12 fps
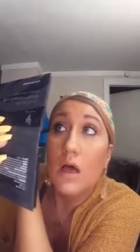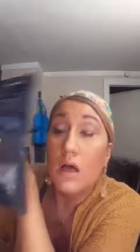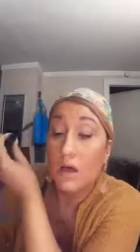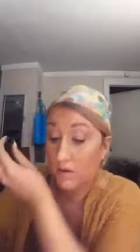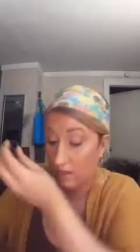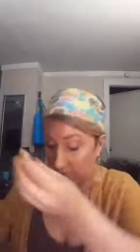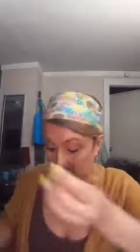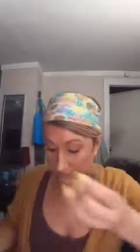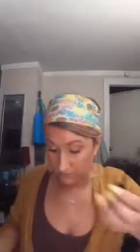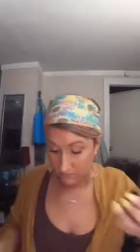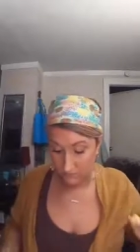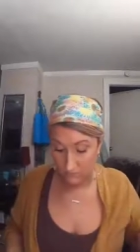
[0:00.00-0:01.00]
Okay.
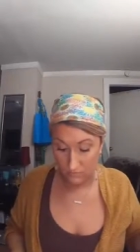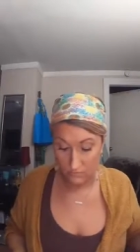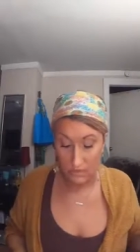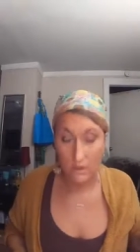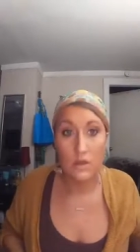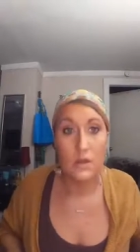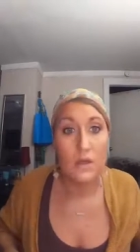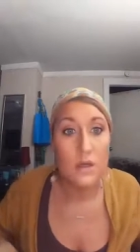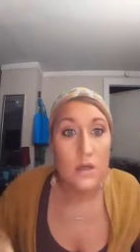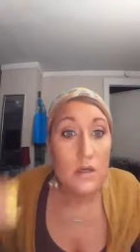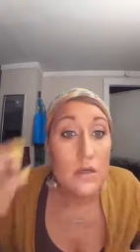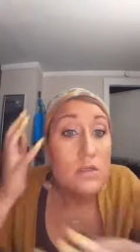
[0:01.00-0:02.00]
So
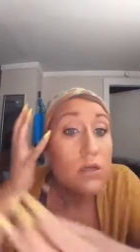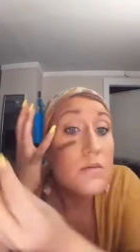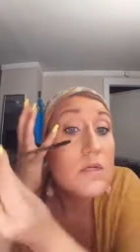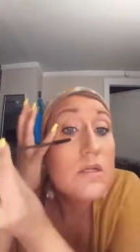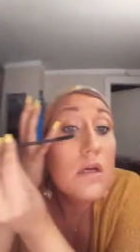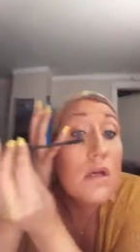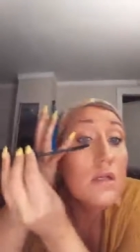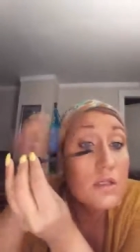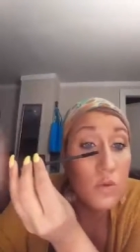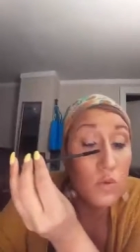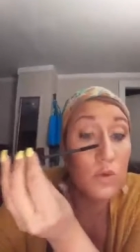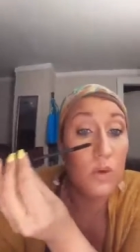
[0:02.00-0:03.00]
I'm just going to
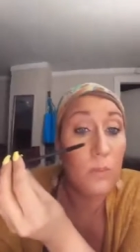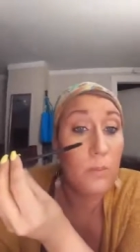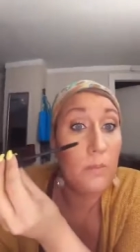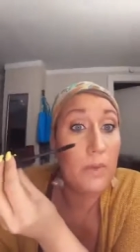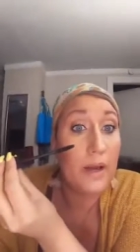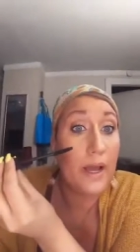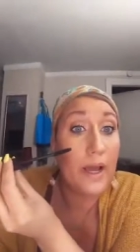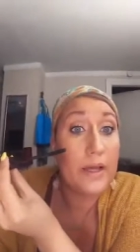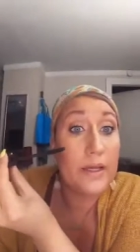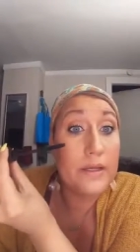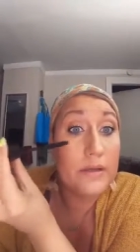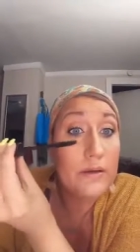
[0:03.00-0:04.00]
knock
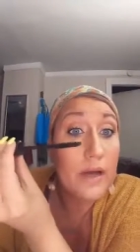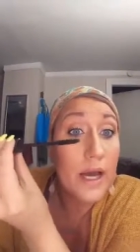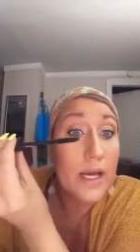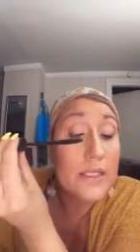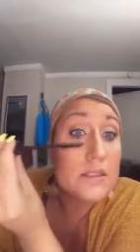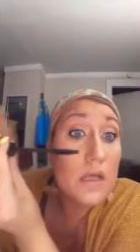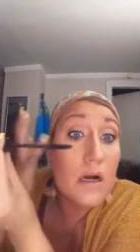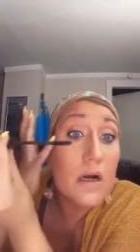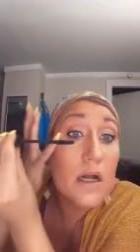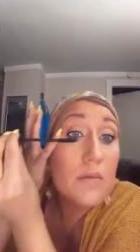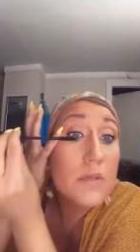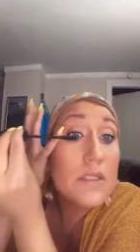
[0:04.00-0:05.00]
into you guys.
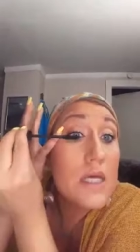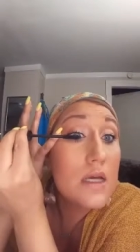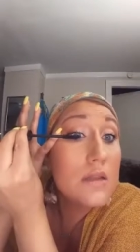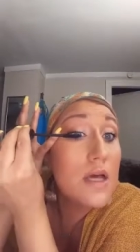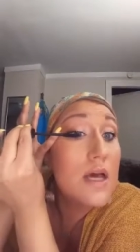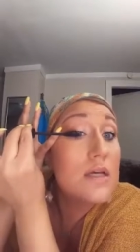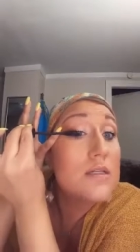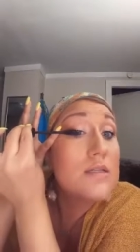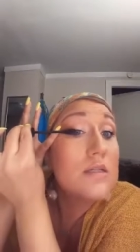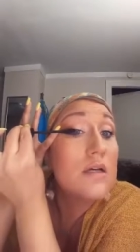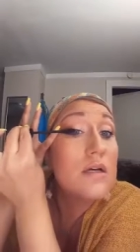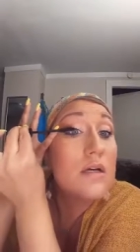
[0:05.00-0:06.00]
Sorry. I'm going to take this.
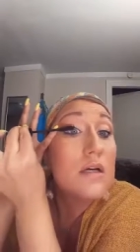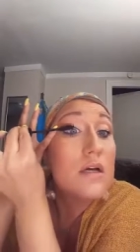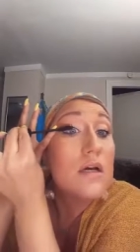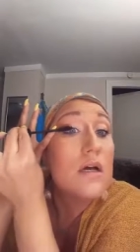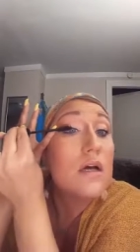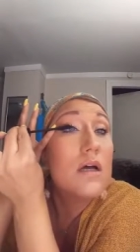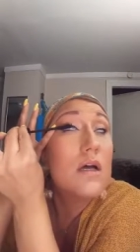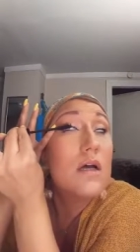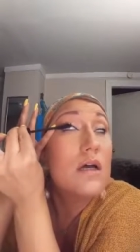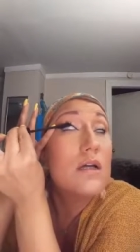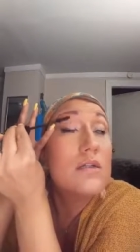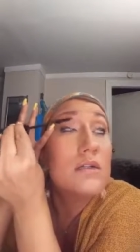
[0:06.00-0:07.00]

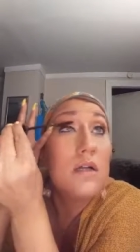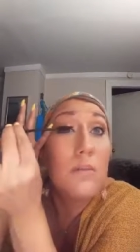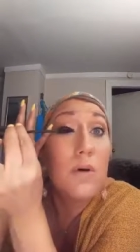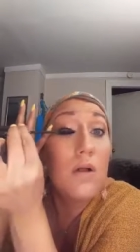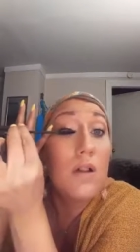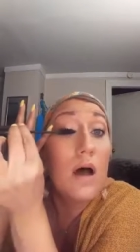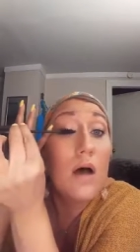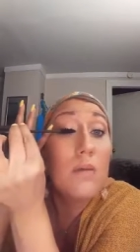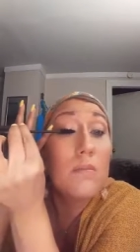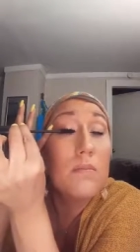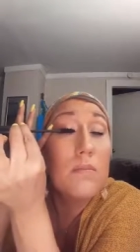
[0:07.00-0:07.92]
I'm just going to pull up.